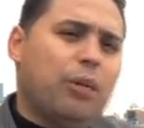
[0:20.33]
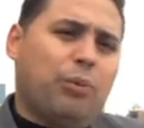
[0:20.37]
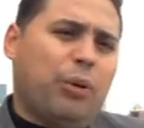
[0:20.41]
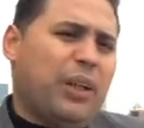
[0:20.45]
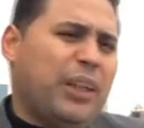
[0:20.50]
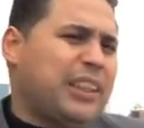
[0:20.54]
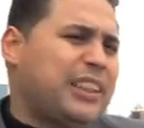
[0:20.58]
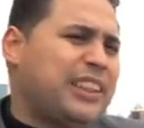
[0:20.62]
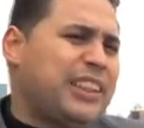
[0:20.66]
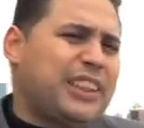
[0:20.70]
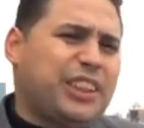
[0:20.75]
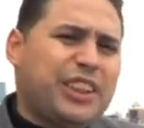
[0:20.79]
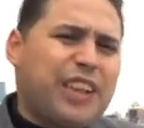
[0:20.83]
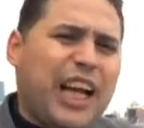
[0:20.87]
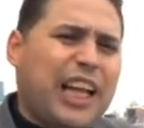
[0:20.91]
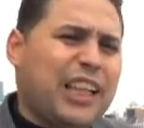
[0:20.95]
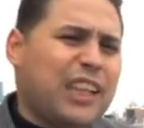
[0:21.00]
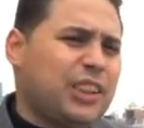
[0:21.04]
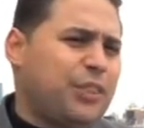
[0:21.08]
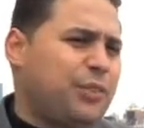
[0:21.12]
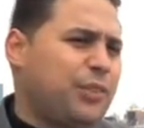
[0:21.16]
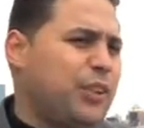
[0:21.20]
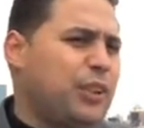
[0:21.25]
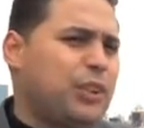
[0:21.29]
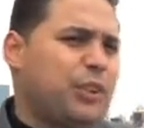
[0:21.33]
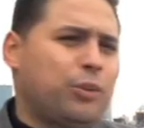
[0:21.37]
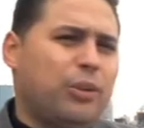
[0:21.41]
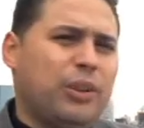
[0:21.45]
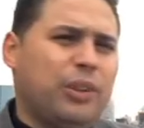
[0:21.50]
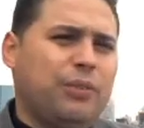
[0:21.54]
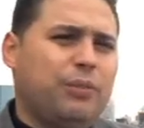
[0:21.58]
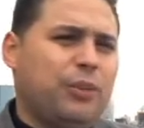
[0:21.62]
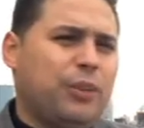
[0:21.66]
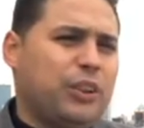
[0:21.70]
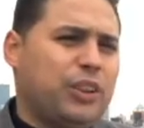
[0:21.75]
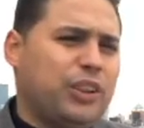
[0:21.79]
What is the challenge for the
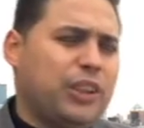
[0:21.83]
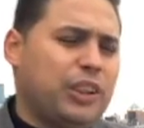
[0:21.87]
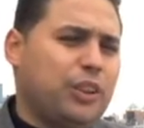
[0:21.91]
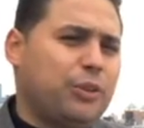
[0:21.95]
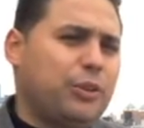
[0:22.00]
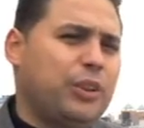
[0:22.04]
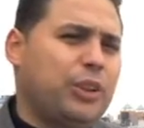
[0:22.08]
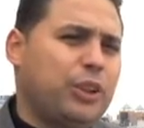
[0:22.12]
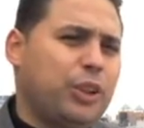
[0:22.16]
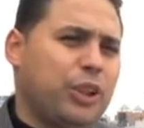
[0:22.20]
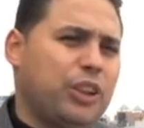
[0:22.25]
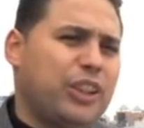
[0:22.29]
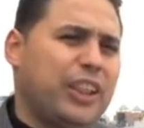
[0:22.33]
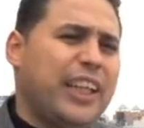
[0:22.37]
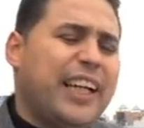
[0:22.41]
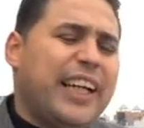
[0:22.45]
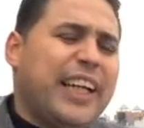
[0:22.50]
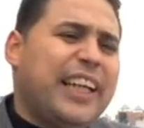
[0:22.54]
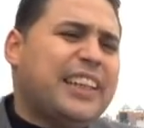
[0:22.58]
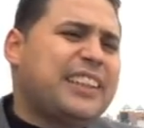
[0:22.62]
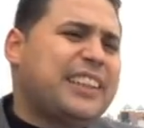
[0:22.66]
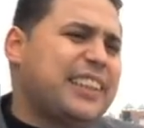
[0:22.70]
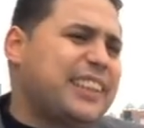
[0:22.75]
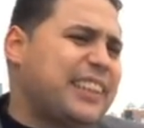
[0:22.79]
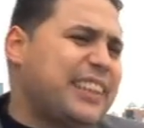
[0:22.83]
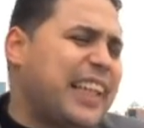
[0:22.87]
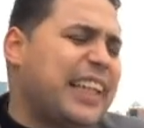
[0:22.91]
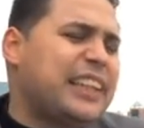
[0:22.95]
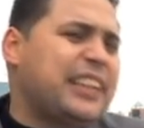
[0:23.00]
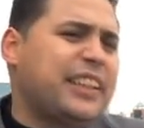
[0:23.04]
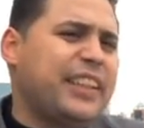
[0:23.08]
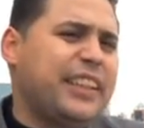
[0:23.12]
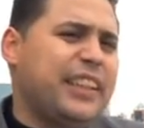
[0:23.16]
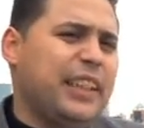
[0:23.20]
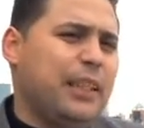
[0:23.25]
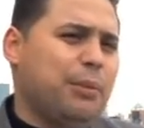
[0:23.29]
21st century church? It's to
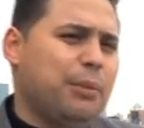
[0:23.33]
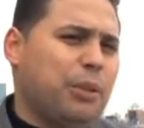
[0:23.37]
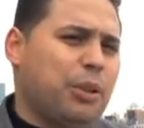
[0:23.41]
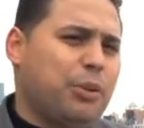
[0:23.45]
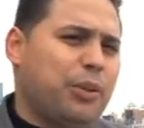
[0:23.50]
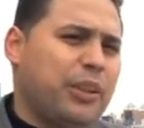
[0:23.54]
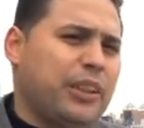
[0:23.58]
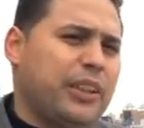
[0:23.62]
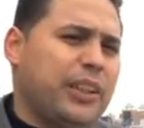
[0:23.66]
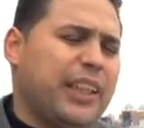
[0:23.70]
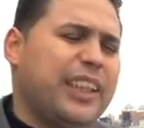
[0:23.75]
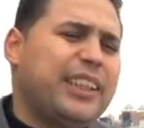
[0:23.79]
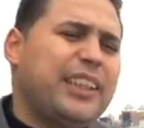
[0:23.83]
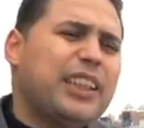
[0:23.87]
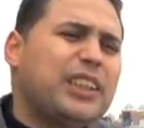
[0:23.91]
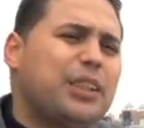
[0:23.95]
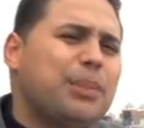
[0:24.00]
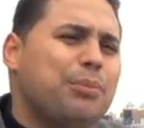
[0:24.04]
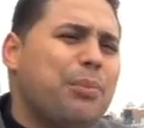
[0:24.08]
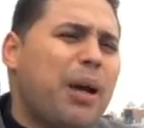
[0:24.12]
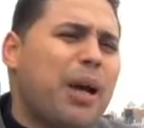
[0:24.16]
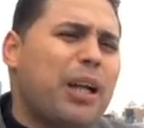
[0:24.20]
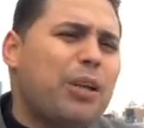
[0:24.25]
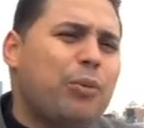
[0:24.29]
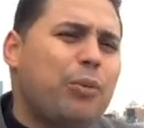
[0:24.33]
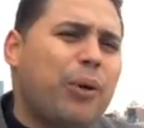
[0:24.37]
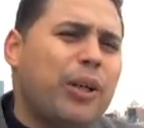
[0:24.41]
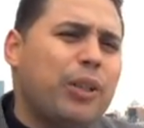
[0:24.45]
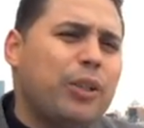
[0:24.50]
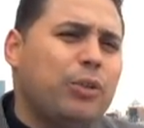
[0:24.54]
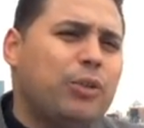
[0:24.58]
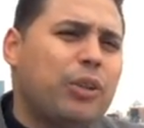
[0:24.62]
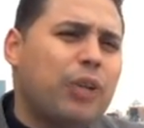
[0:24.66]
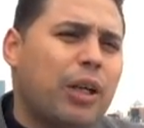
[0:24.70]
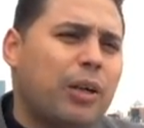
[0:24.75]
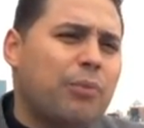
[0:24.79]
say to the immigrant, it doesn't matter
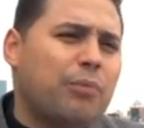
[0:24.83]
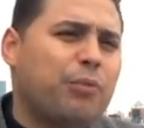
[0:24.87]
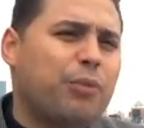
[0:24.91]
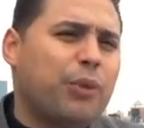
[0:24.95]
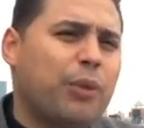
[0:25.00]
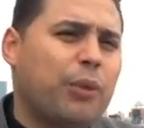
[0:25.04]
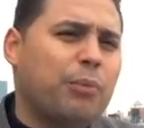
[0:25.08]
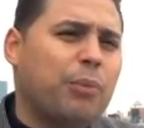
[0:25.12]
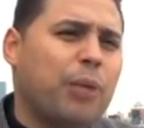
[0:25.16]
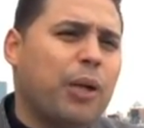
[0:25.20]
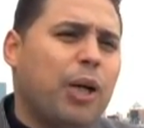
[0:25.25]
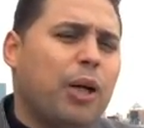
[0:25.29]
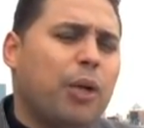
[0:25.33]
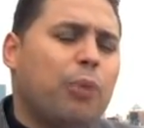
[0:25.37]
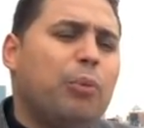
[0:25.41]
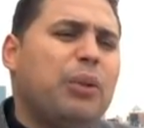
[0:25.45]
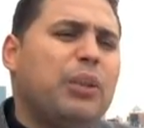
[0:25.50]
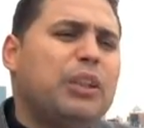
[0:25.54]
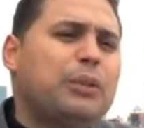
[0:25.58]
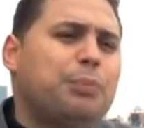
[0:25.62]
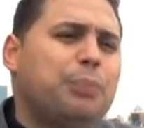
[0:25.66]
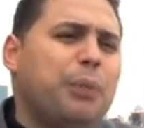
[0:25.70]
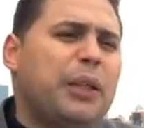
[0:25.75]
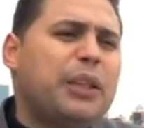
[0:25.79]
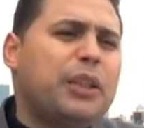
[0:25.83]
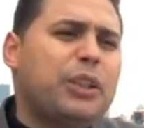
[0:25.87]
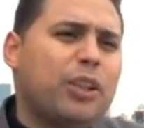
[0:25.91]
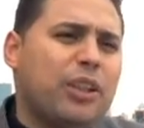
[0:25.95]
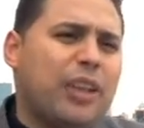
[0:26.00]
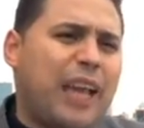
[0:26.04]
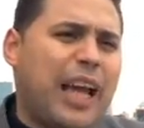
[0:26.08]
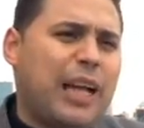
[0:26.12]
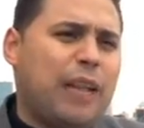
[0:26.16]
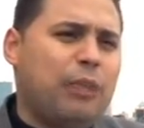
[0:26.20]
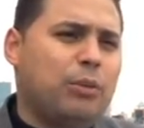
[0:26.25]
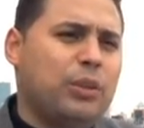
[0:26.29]
where you come from, we speak
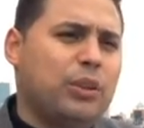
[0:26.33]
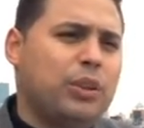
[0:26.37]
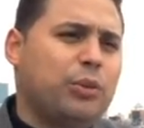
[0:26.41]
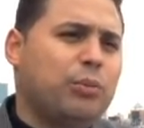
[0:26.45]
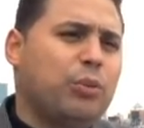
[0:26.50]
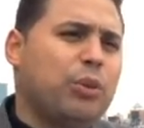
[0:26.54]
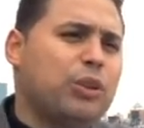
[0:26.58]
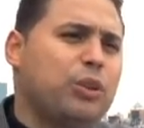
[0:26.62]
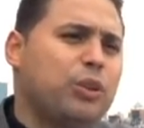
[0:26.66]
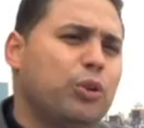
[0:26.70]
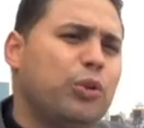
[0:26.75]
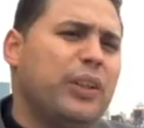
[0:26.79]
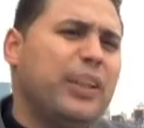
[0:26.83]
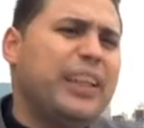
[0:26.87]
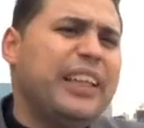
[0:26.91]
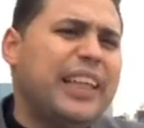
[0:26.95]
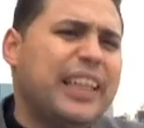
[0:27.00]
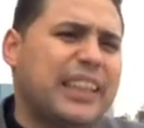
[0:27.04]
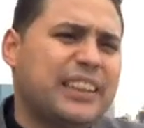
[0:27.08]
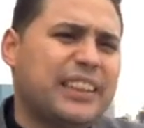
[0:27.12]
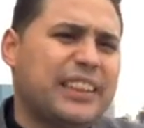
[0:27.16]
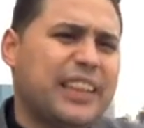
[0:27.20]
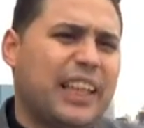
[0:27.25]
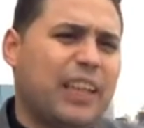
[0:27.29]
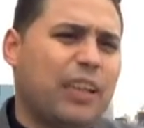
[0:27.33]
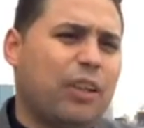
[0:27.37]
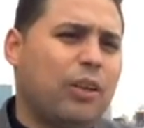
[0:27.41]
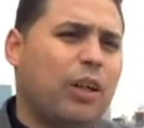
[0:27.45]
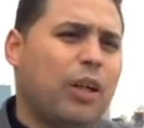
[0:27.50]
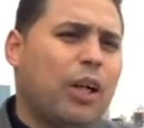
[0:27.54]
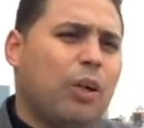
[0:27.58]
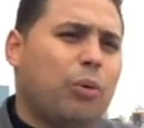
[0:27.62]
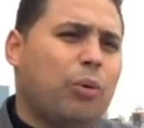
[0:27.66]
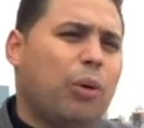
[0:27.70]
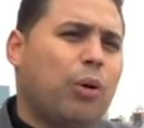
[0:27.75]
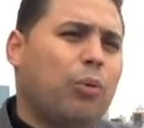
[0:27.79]
your language, we'll do
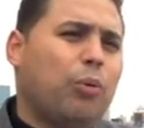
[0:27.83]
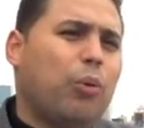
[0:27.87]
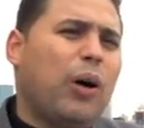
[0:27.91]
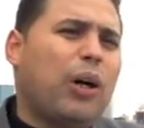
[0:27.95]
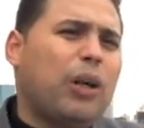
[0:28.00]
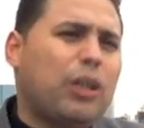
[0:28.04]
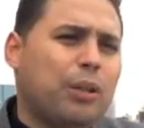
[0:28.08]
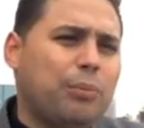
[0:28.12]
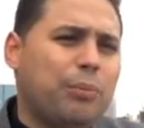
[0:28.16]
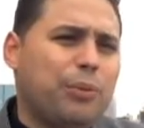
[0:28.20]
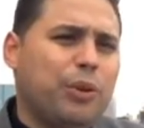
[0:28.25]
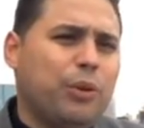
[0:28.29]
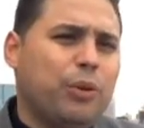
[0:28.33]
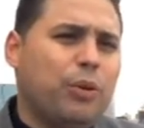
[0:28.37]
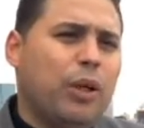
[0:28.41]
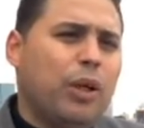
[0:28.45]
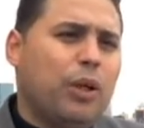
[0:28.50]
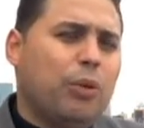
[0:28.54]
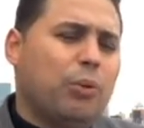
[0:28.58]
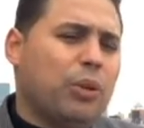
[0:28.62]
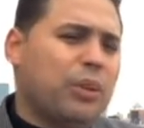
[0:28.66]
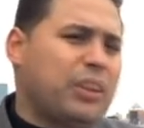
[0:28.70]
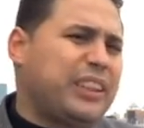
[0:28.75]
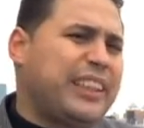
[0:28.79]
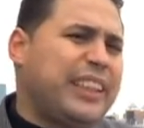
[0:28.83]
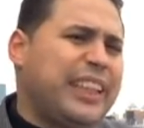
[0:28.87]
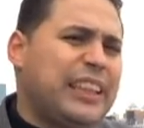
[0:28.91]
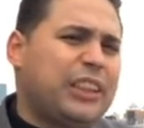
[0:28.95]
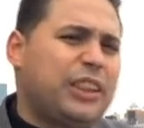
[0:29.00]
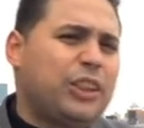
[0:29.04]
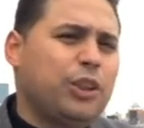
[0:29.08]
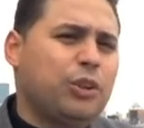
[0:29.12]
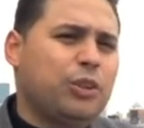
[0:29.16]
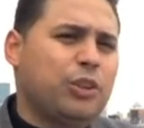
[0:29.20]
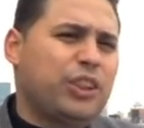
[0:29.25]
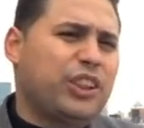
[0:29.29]
ESL, we'll welcome you, we'll
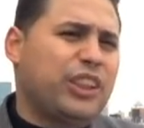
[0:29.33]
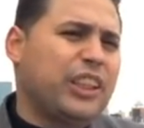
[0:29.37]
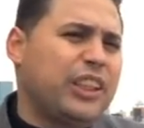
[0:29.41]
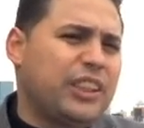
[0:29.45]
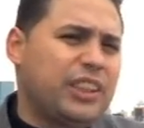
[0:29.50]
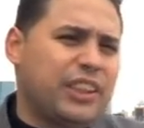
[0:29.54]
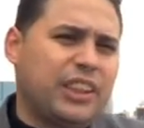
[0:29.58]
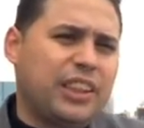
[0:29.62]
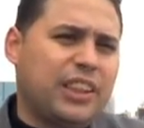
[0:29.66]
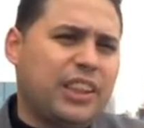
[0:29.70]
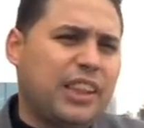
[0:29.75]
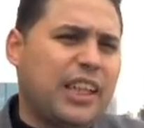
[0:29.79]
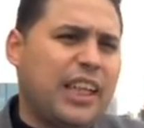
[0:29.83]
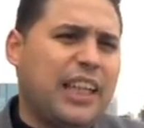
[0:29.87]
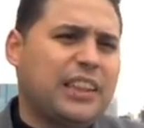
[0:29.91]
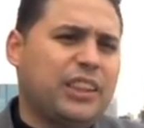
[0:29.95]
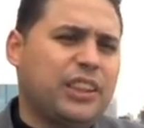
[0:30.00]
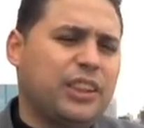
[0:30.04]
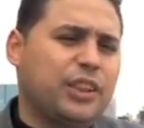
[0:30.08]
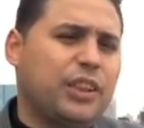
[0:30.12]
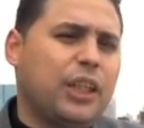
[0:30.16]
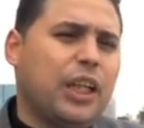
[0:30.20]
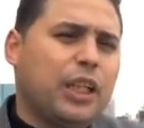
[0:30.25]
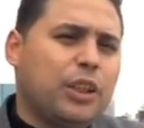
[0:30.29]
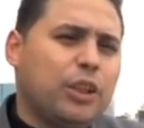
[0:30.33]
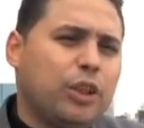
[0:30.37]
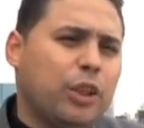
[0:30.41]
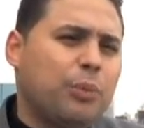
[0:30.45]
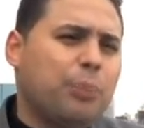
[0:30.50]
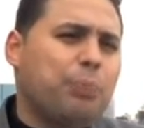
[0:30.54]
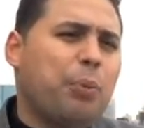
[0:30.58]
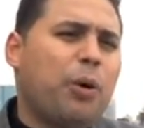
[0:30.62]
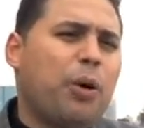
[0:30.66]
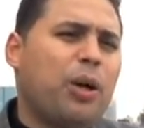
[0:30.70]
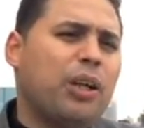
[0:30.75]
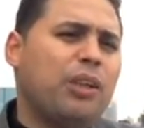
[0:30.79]
teach you citizen classes,
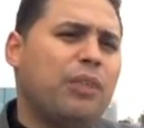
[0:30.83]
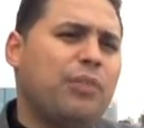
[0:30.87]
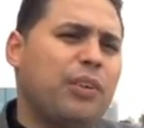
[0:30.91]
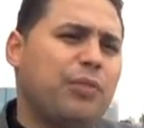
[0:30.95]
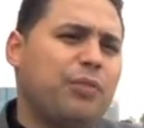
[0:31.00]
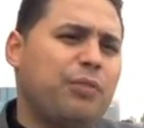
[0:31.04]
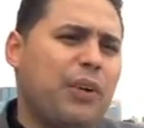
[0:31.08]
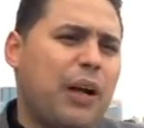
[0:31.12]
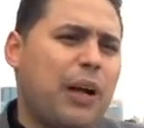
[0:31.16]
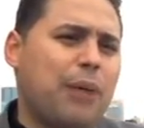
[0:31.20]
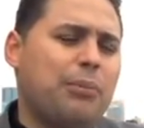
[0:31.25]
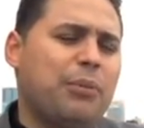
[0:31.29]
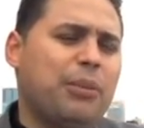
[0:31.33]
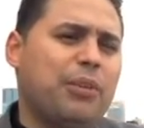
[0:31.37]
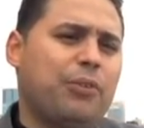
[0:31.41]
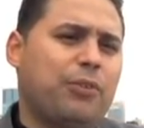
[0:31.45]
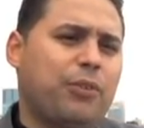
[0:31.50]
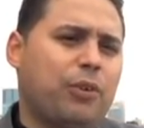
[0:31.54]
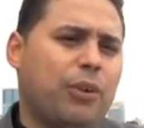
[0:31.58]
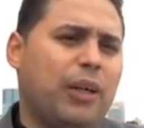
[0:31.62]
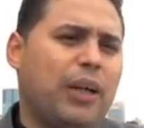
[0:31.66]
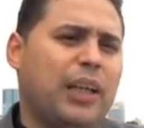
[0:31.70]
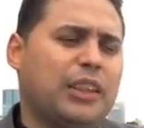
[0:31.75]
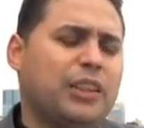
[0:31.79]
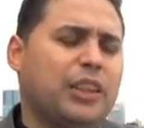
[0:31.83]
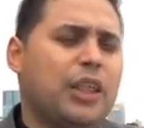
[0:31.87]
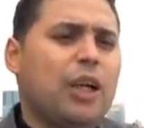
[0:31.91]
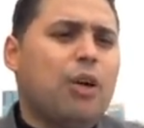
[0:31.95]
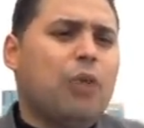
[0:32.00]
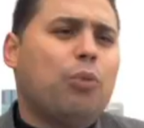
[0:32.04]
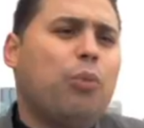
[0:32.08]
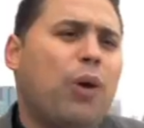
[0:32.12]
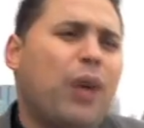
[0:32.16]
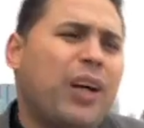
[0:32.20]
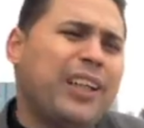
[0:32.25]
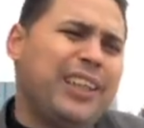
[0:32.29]
you're part of the family of Christ.
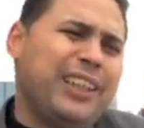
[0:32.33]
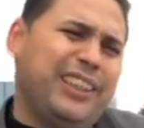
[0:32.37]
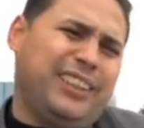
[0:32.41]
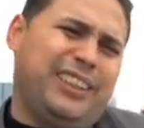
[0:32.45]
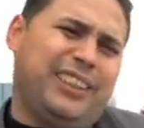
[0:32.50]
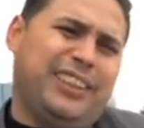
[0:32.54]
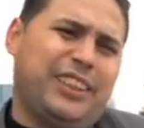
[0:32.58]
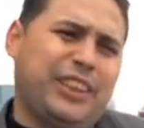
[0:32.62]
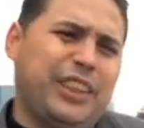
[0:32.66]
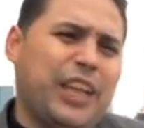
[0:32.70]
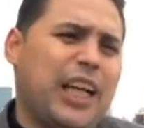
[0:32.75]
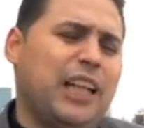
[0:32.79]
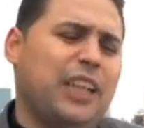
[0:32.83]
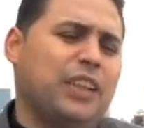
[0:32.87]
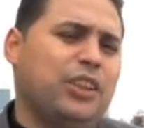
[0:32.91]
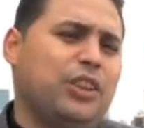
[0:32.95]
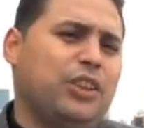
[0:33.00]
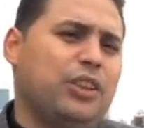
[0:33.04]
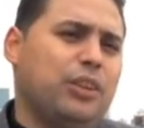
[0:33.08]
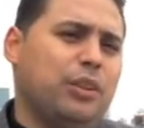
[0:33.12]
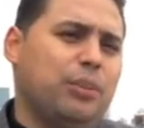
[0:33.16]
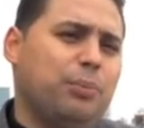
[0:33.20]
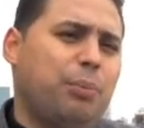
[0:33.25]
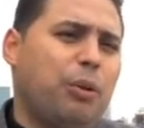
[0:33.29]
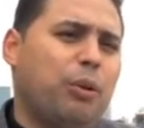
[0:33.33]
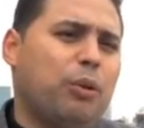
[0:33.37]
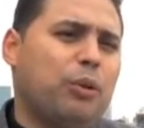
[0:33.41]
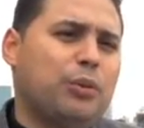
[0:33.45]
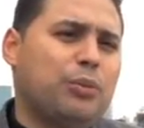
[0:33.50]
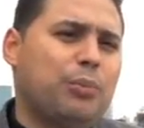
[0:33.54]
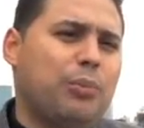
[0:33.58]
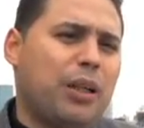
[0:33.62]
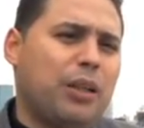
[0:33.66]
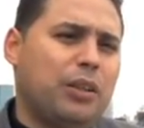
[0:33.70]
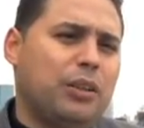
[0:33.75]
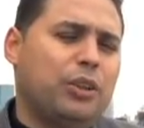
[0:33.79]
What is the challenge to the
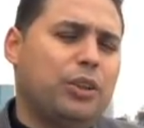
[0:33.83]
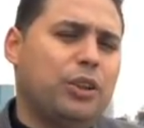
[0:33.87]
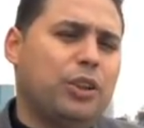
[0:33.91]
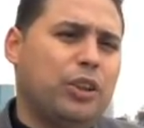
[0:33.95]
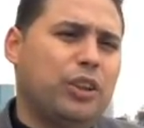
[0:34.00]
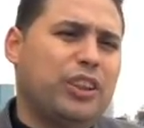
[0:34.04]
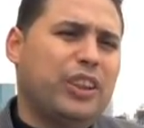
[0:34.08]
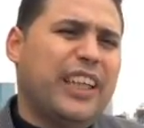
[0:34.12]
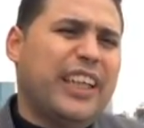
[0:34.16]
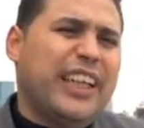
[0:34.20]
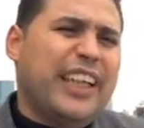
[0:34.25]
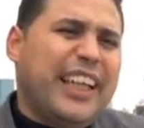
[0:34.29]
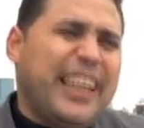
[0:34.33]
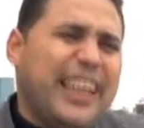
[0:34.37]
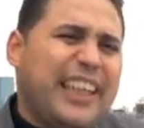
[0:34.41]
postmodern church?